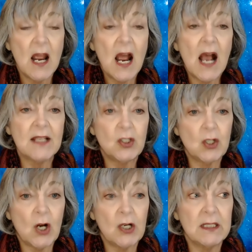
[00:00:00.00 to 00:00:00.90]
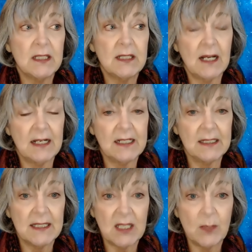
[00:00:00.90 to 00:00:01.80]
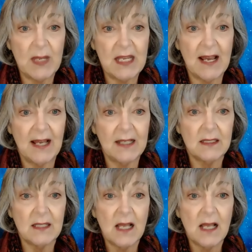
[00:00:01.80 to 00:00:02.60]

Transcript: I started studying CPS,